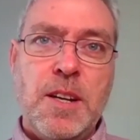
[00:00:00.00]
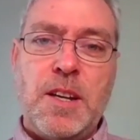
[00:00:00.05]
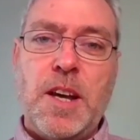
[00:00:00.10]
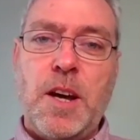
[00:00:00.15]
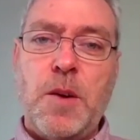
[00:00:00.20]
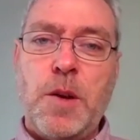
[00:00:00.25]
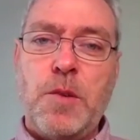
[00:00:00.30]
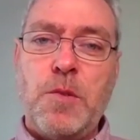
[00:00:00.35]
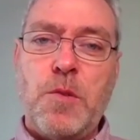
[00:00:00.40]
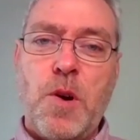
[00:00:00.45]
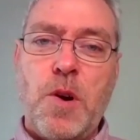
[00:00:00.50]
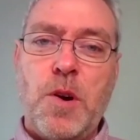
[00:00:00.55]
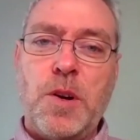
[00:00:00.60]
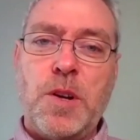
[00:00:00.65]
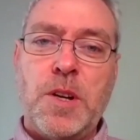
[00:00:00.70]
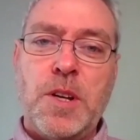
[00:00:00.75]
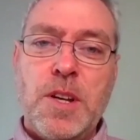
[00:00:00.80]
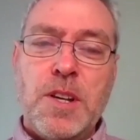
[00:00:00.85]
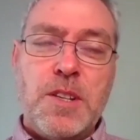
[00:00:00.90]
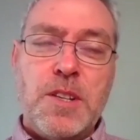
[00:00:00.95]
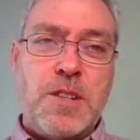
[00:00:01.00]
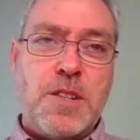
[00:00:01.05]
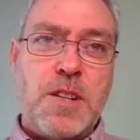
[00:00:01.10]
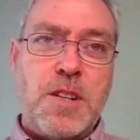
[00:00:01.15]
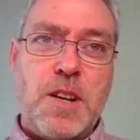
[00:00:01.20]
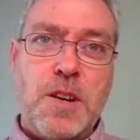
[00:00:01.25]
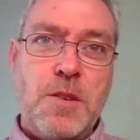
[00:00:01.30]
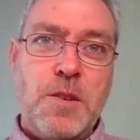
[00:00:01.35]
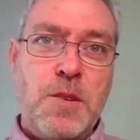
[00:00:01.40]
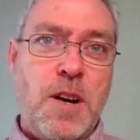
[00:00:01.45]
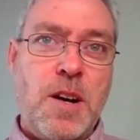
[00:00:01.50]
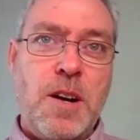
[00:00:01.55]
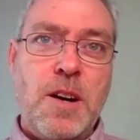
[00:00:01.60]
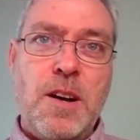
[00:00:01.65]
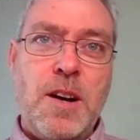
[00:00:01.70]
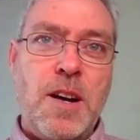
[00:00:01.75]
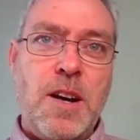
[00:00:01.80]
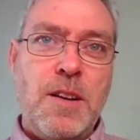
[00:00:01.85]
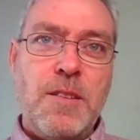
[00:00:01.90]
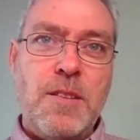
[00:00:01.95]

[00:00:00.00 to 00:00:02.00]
going wrong. So I